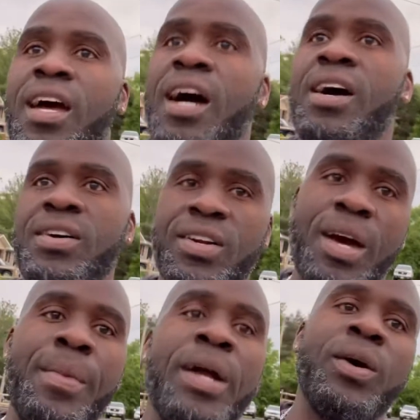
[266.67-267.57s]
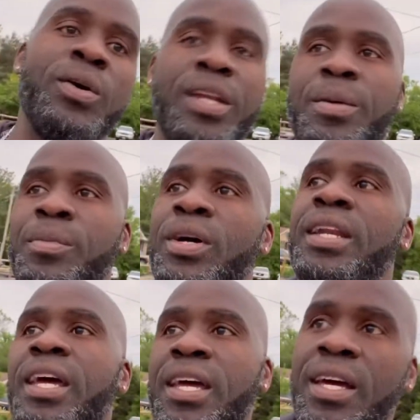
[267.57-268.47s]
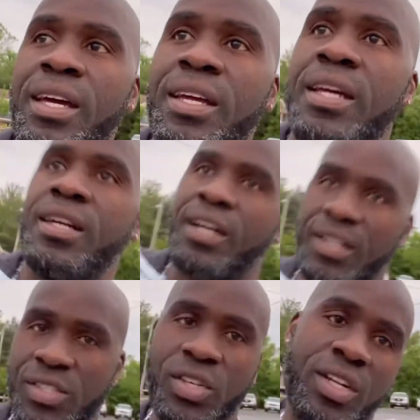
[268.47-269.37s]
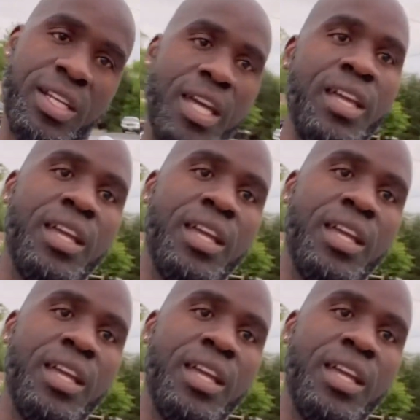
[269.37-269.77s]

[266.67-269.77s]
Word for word: I don't know. I might go there Monday or Sunday.